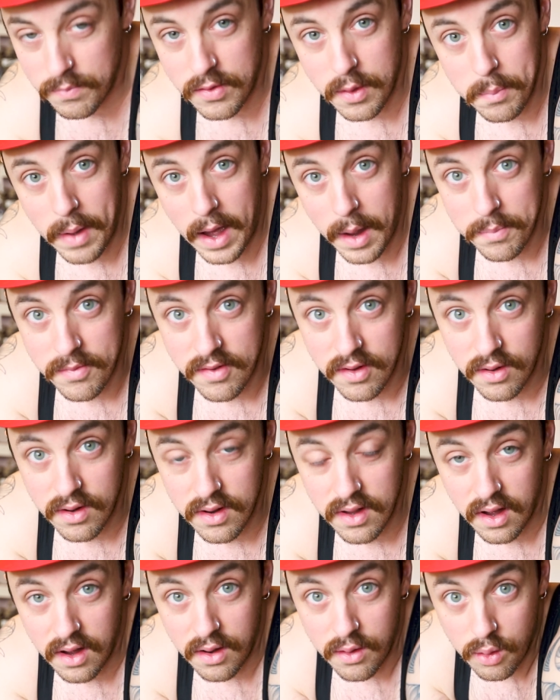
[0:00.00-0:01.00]
The maps
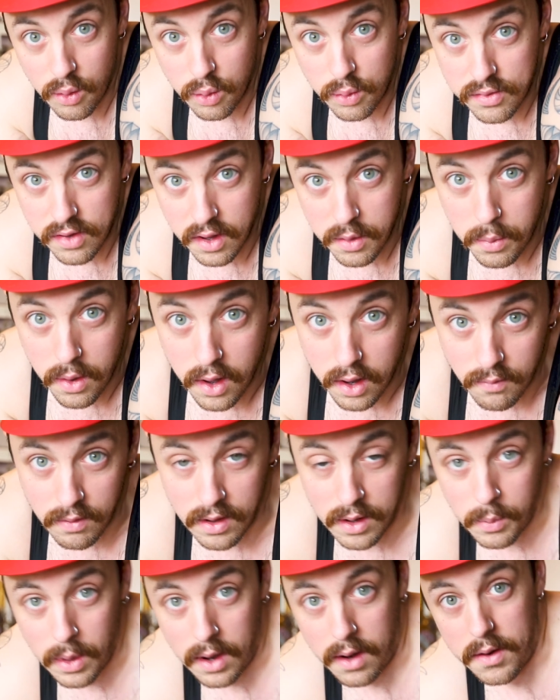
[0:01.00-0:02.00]
also work
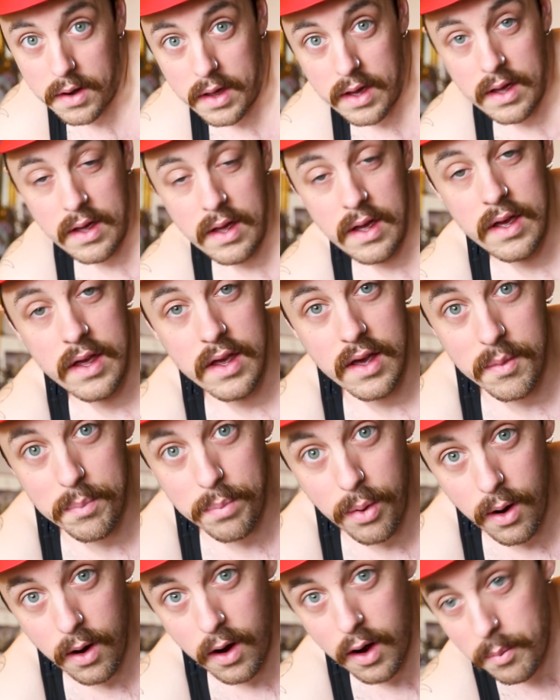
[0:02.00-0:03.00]
really well on it. You
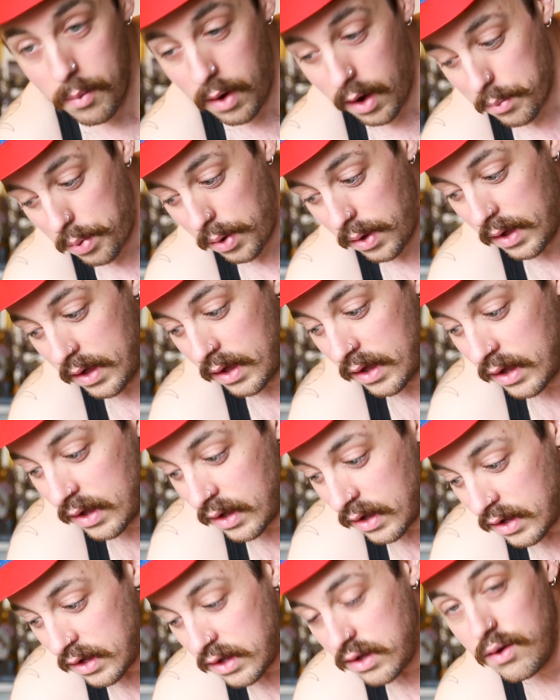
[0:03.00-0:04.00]
can program up,
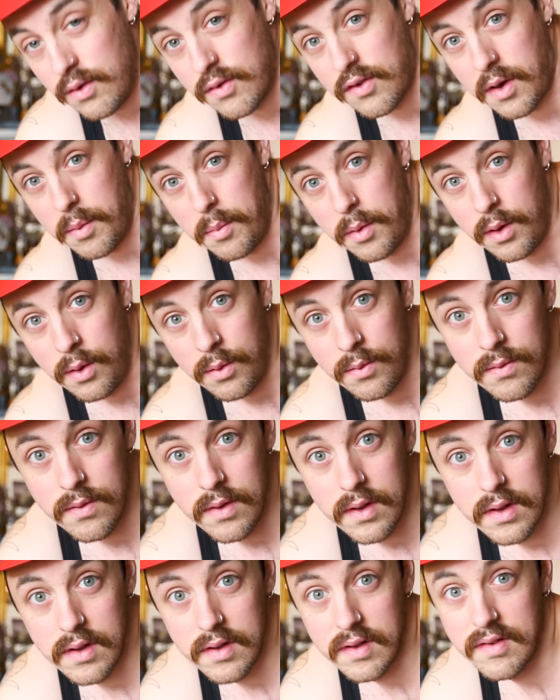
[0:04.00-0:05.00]
use Komoot,
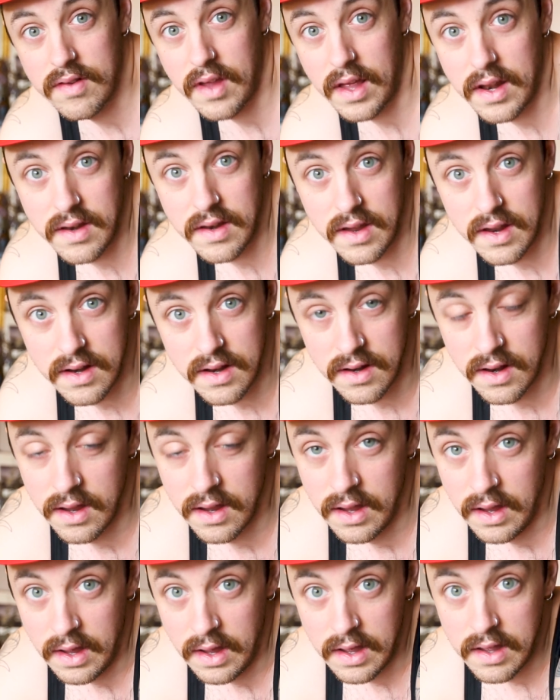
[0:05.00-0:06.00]
send
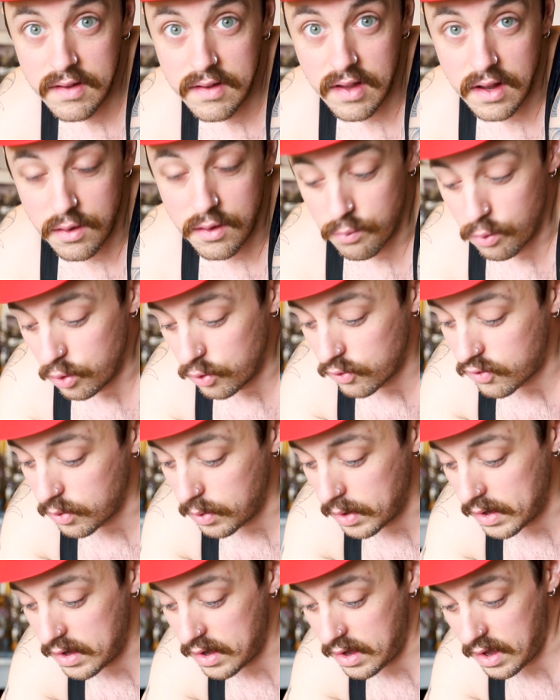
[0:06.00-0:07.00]
a route
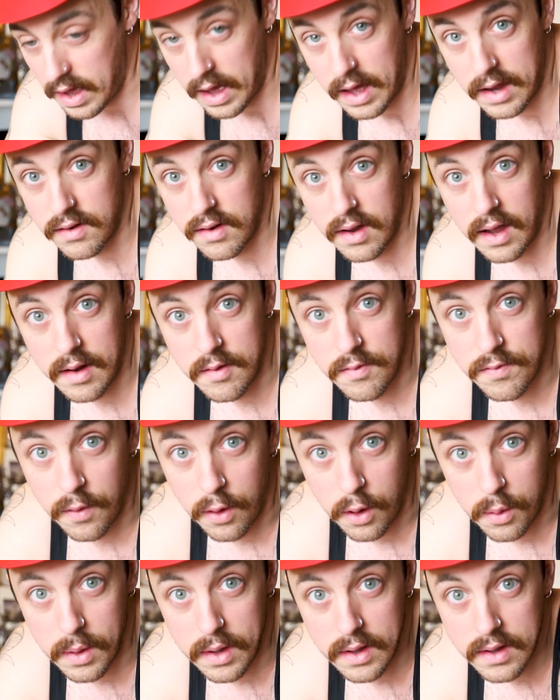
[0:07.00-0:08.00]
to it, and
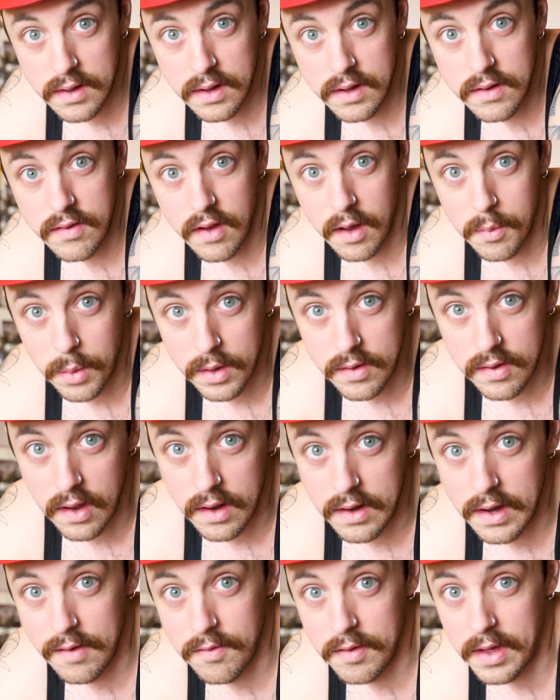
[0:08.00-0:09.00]
follow it,
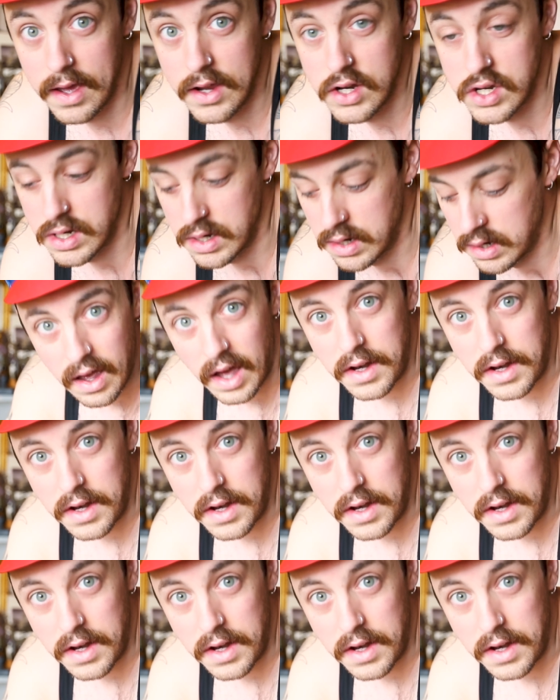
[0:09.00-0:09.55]
10x10 navigation.